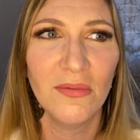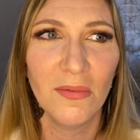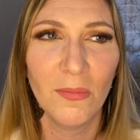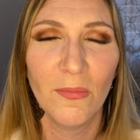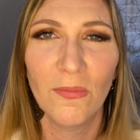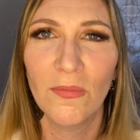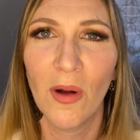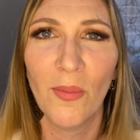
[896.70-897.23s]

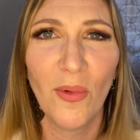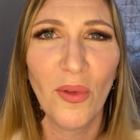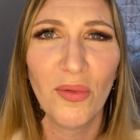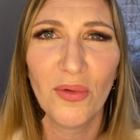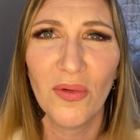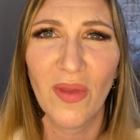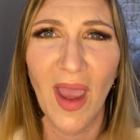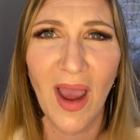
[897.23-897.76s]
rumble
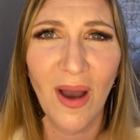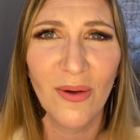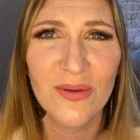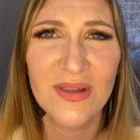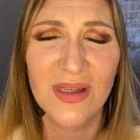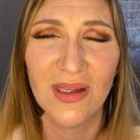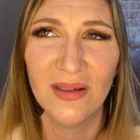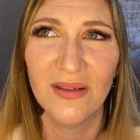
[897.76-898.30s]
through the
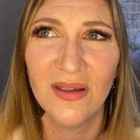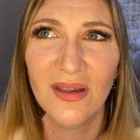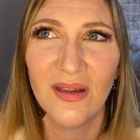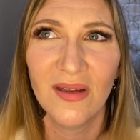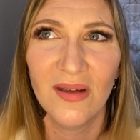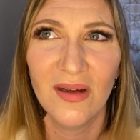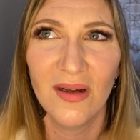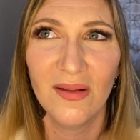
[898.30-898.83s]
house and
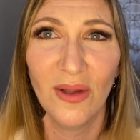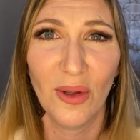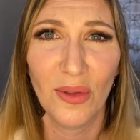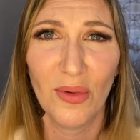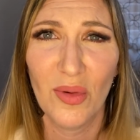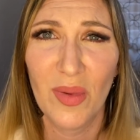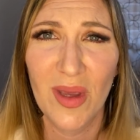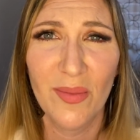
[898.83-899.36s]
look
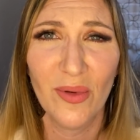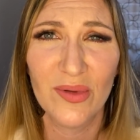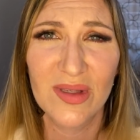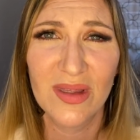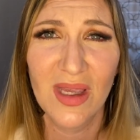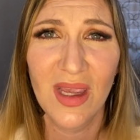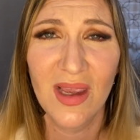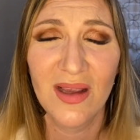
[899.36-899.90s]
through people's
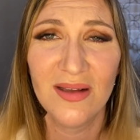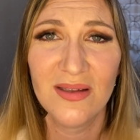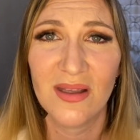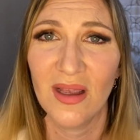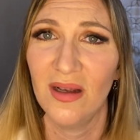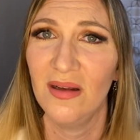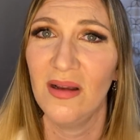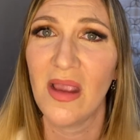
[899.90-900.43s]
things
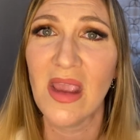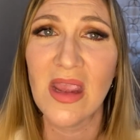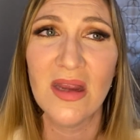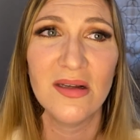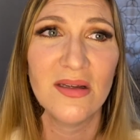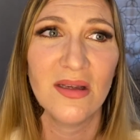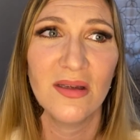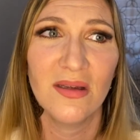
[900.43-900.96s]
and
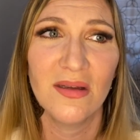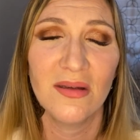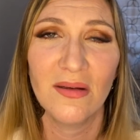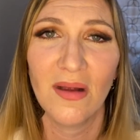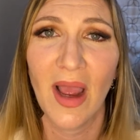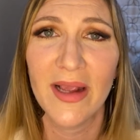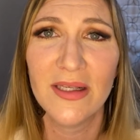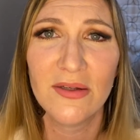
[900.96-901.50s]
eat
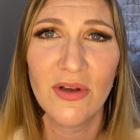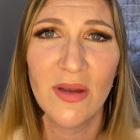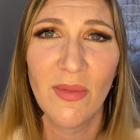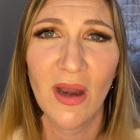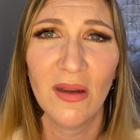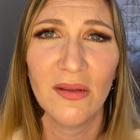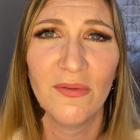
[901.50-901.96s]
ice cream out of the